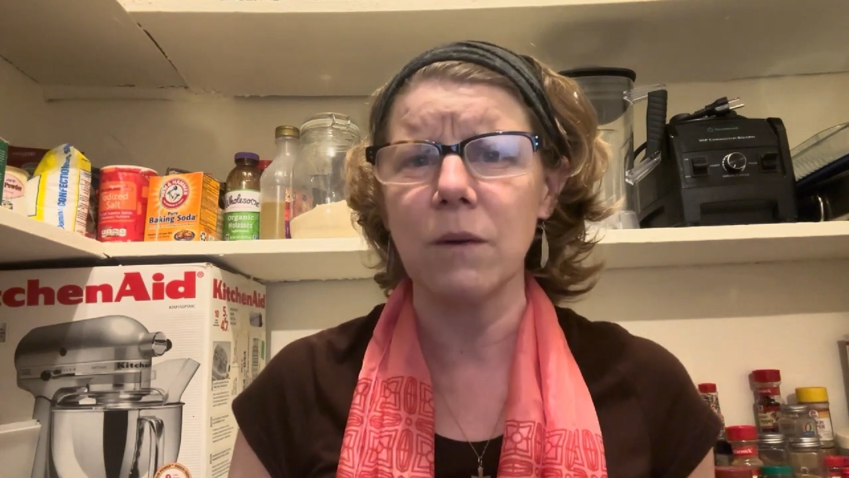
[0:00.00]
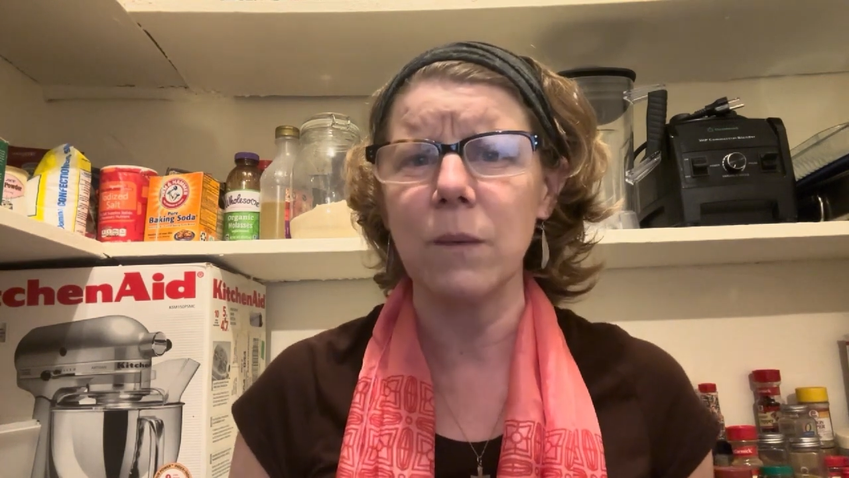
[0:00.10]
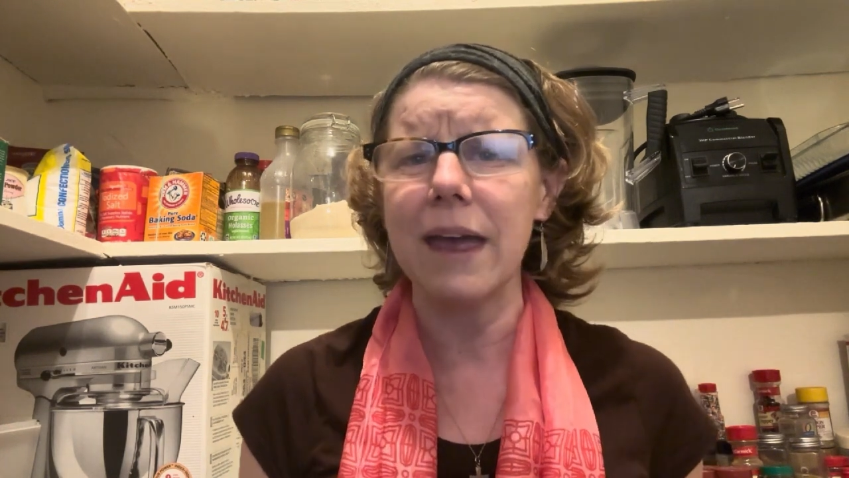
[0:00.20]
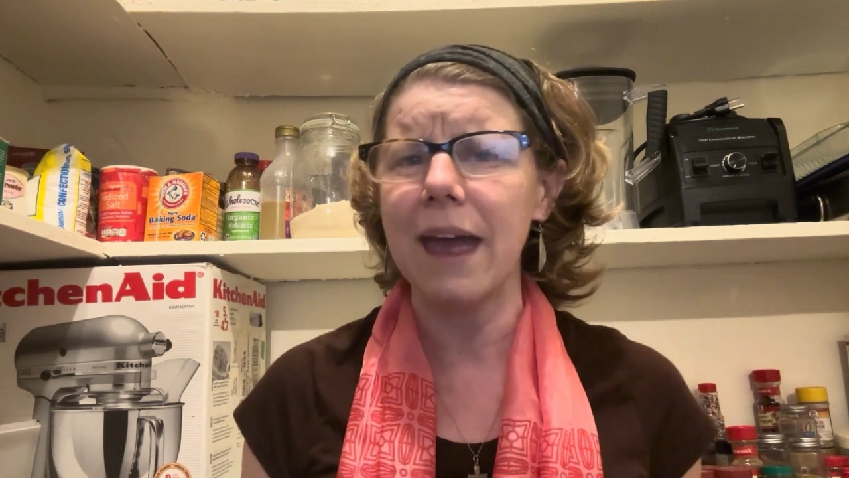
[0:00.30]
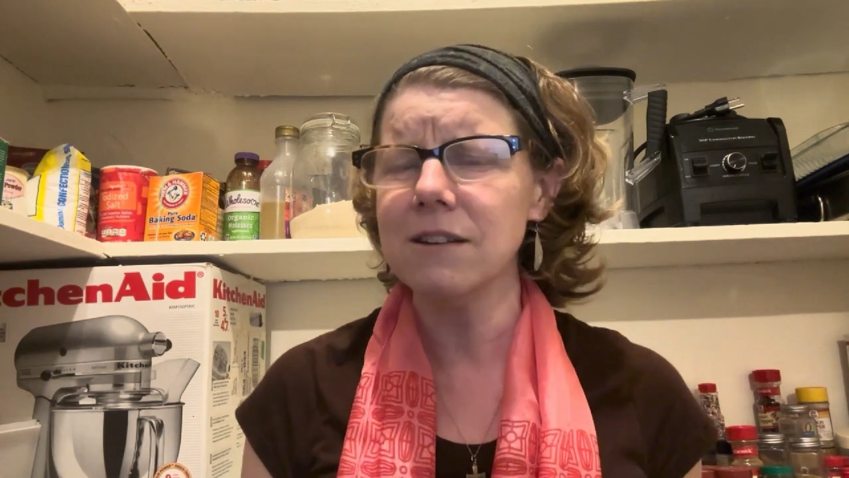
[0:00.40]
and
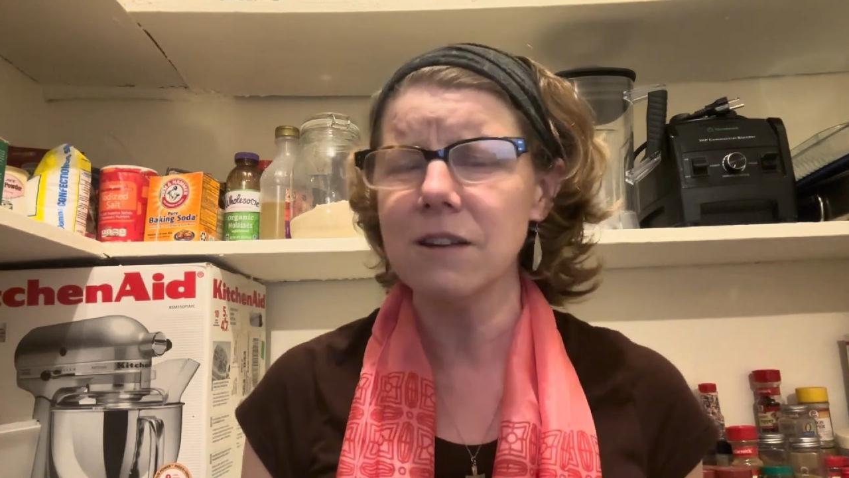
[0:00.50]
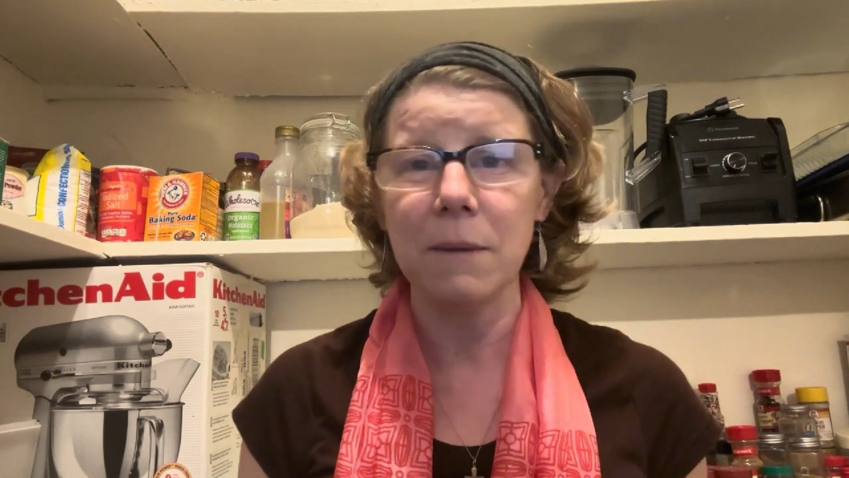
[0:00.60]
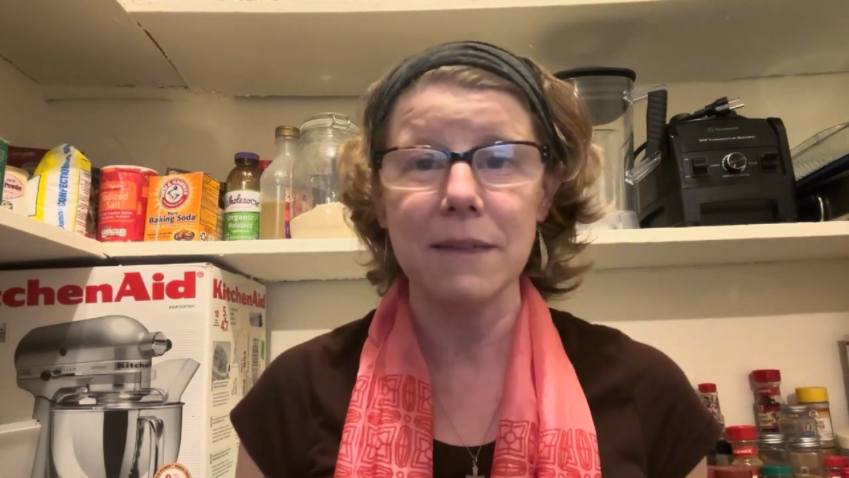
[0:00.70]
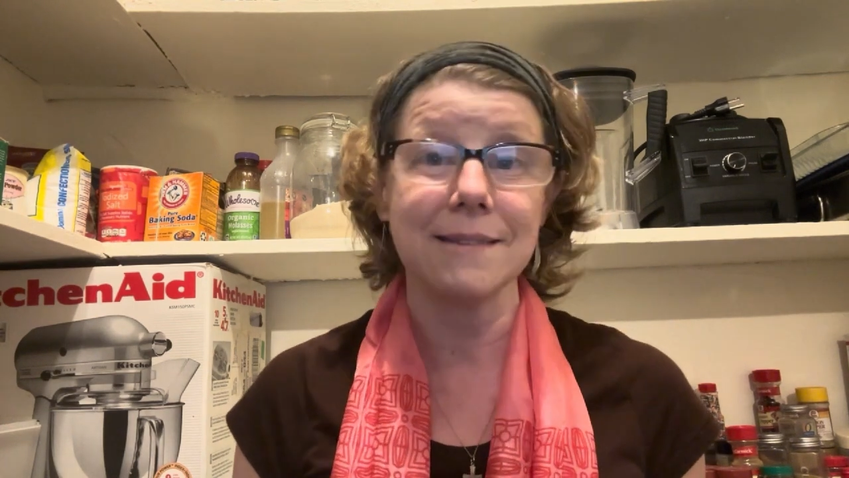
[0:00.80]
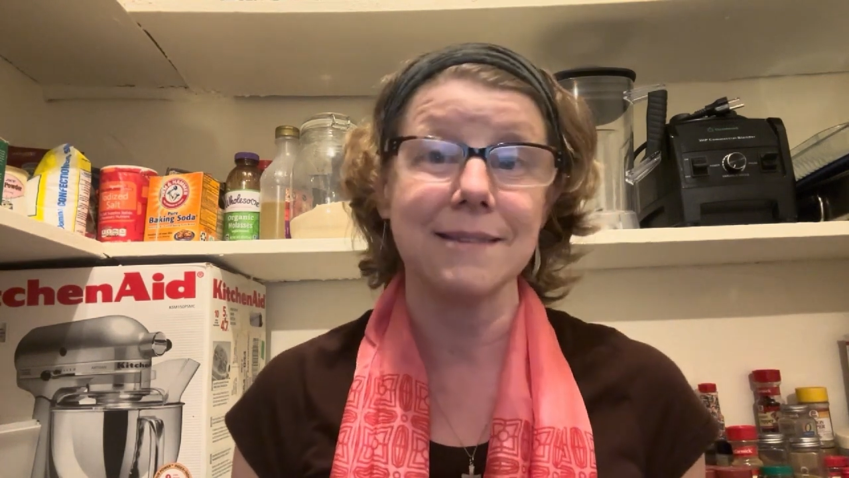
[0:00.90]
we can't all
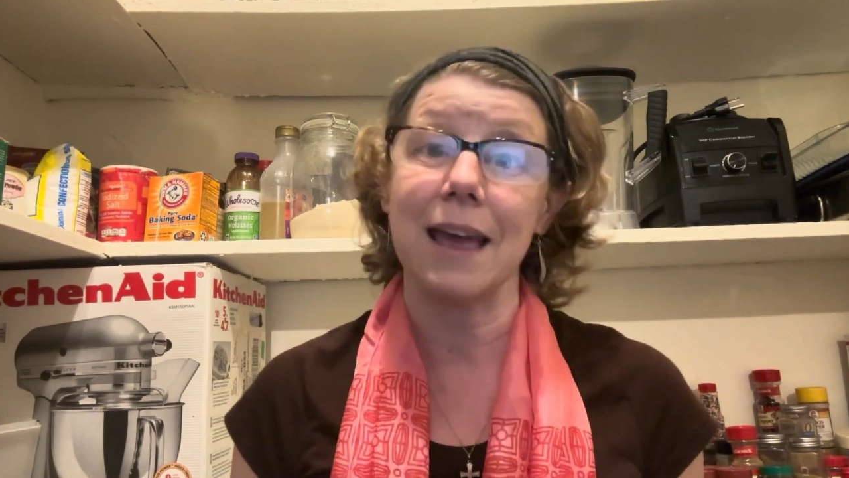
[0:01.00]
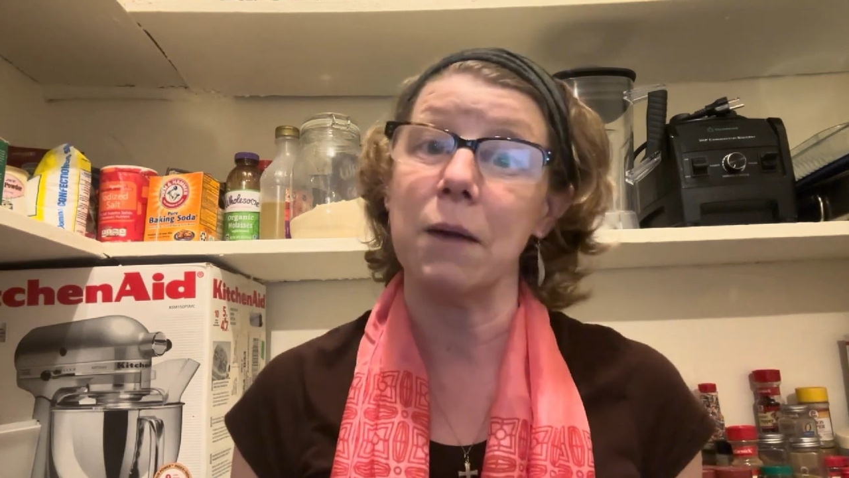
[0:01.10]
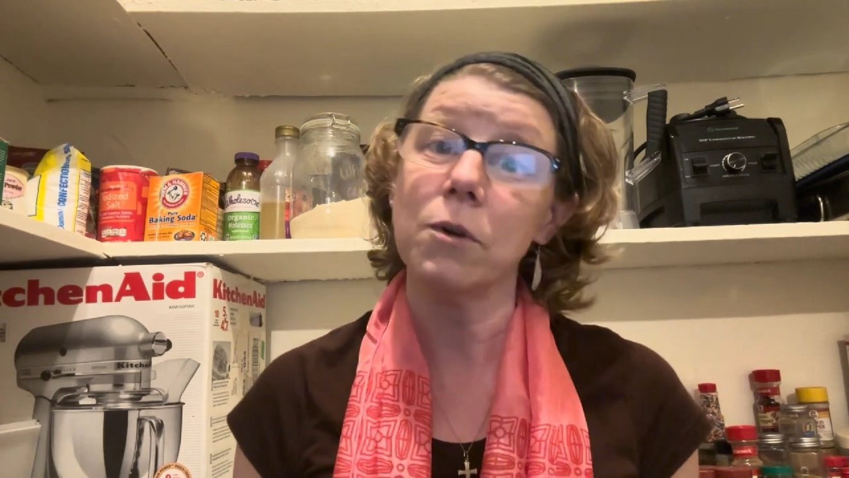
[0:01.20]
be the same.